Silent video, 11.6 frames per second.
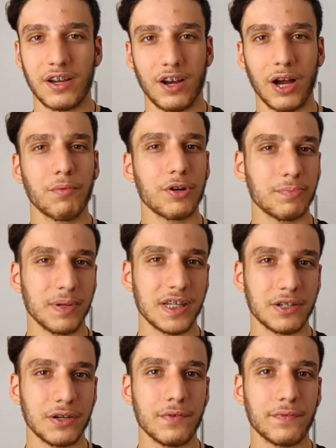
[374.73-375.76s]
I wouldn't be
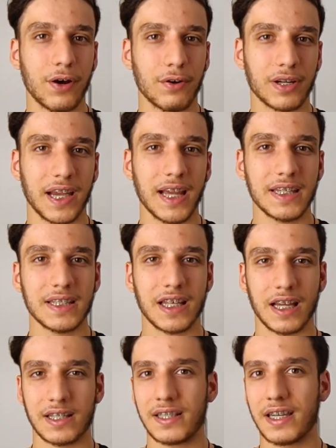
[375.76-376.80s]
too far against
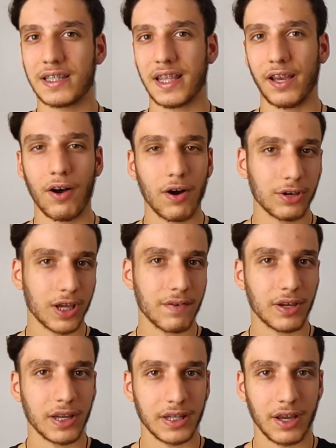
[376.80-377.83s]
that, since they are
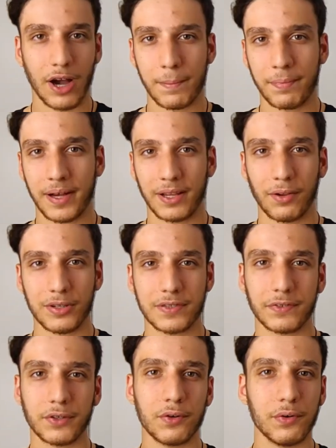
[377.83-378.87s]
giving the iPad lots
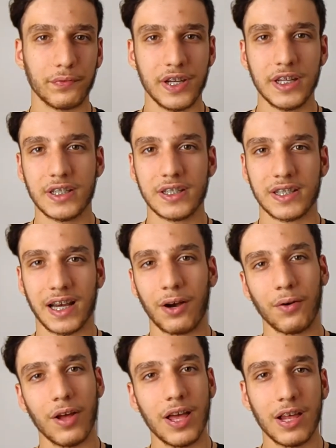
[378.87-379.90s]
of cool features
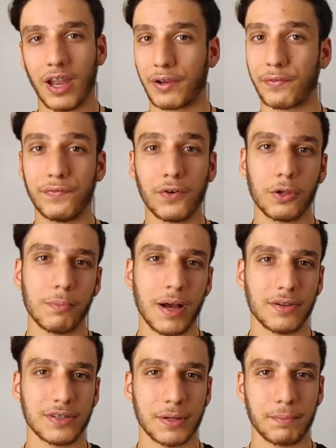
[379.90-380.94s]
now, like full
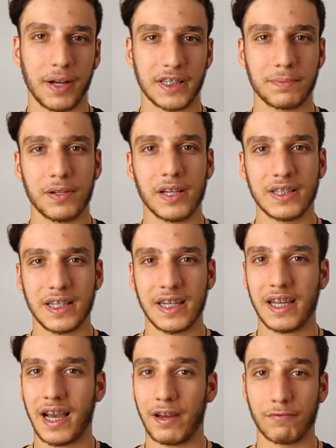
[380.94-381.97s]
mouse
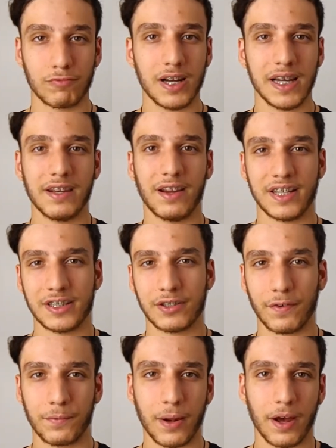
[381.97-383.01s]
compatibility and really nice
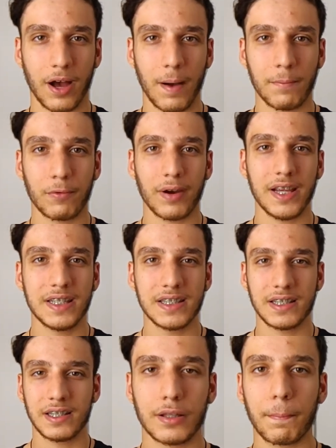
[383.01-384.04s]
software
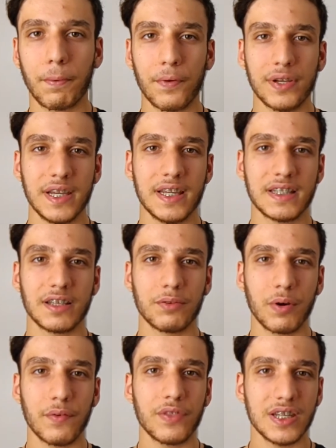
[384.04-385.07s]
upgrades. The point is that
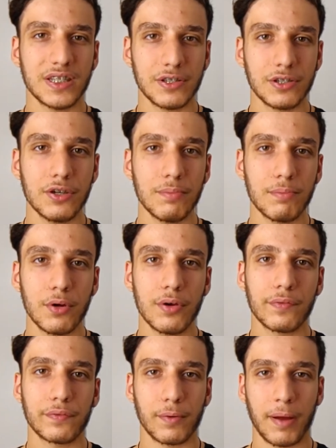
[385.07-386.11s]
with this new
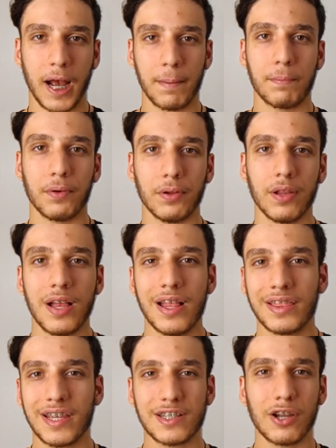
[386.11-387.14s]
move from Apple,
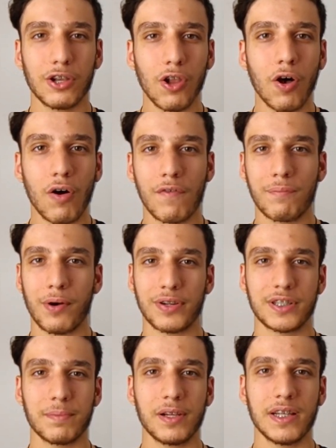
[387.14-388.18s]
there's a lot of
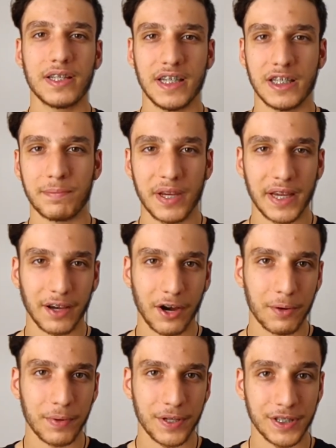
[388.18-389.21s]
possibilities being
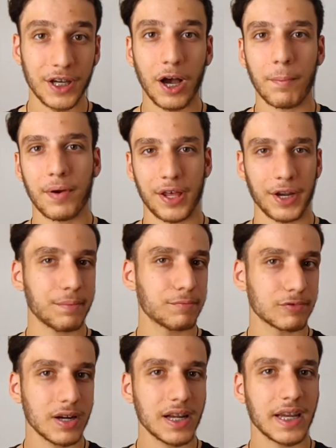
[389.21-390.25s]
opened up, and
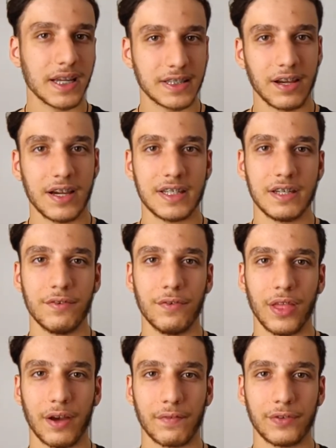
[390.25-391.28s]
I'm really excited for
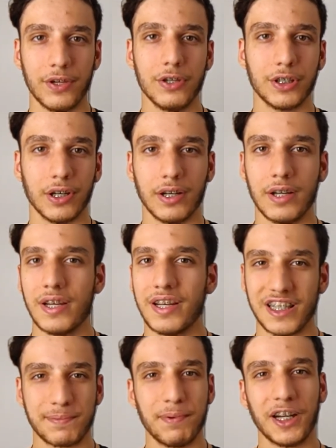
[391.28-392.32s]
that future,
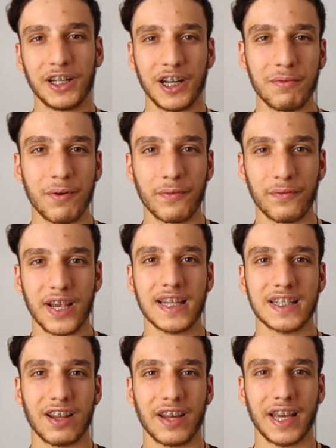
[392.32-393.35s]
especially with
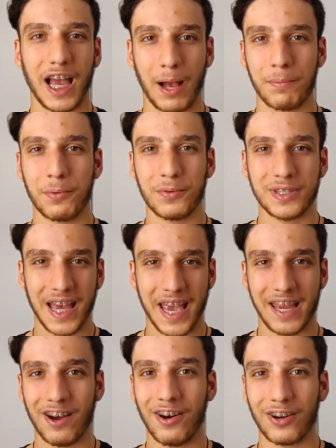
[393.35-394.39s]
things like Apple's
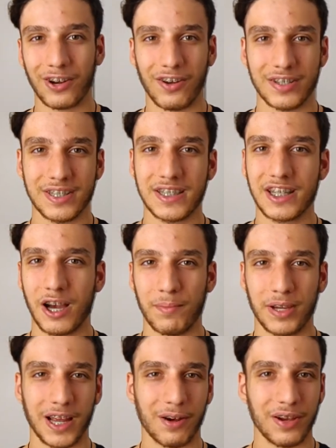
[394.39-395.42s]
AR glasses
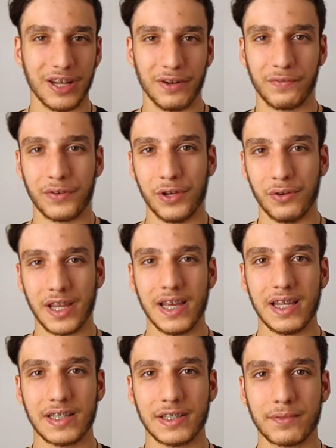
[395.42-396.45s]
coming out in a few
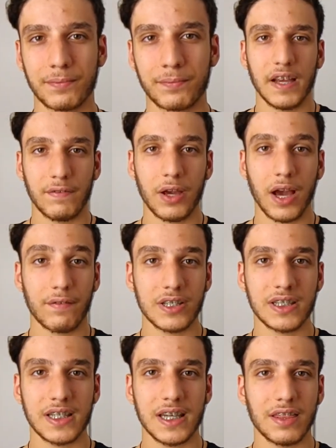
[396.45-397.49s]
years. If you haven't
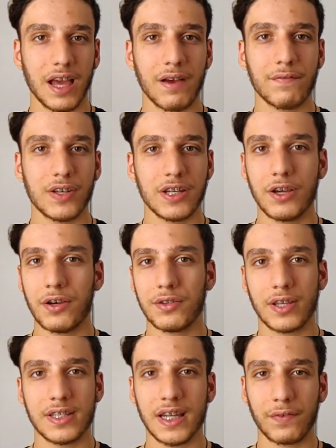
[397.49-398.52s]
seen that video,
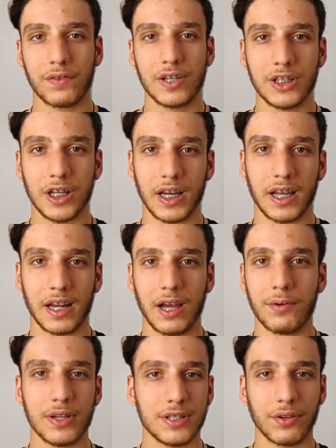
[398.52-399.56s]
then definitely check it
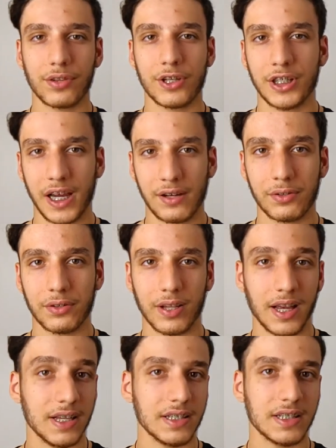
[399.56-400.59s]
out. It's on the channel
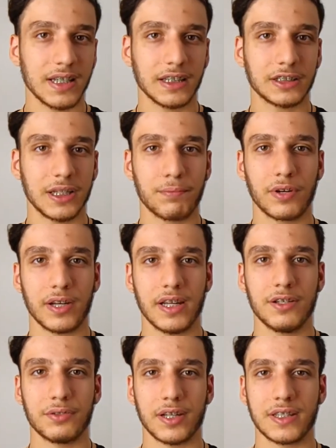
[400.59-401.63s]
and it's actually pretty
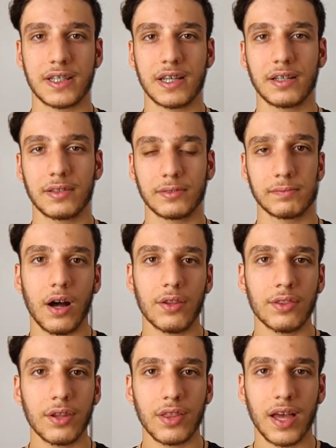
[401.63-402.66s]
interesting.
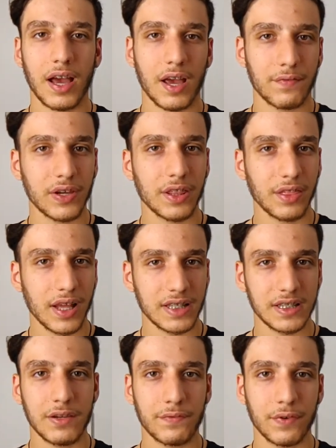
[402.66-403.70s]
Other than that, I think
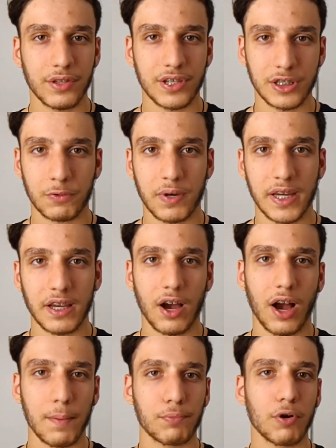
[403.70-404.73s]
that's it for this week.
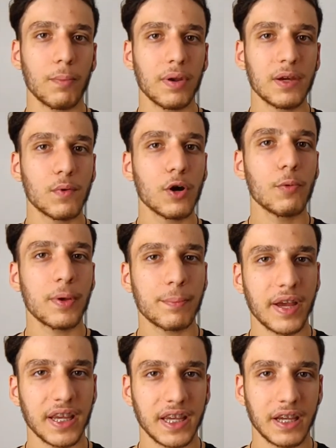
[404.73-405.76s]
I probably will be
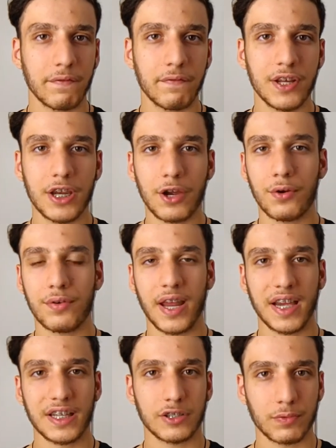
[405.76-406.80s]
making a video
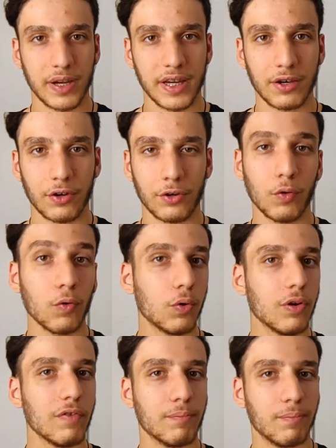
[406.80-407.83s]
next week on
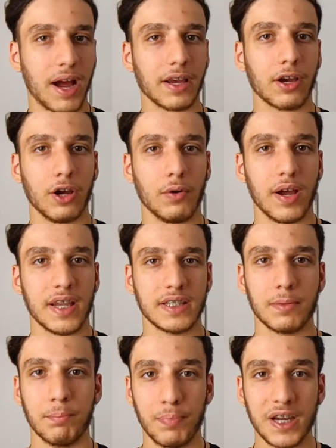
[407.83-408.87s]
all of Mac OS
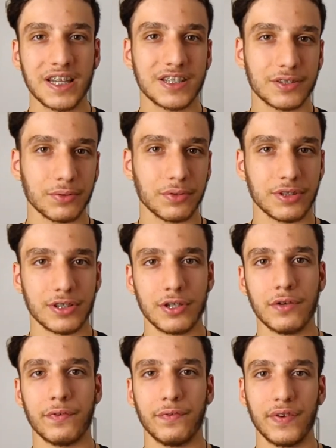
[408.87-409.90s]
Big Sur's
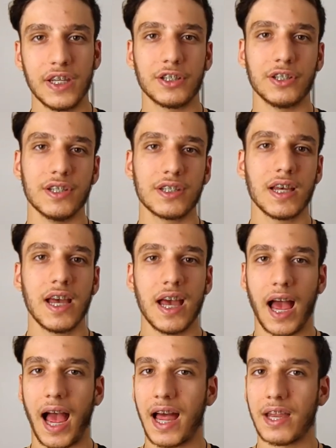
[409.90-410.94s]
new features,
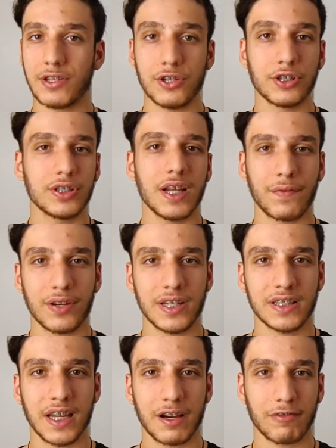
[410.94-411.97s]
and you should definitely
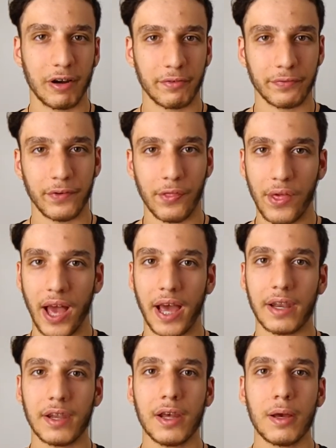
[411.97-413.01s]
stay around for
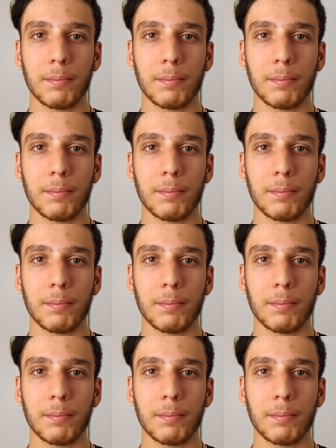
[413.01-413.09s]
that.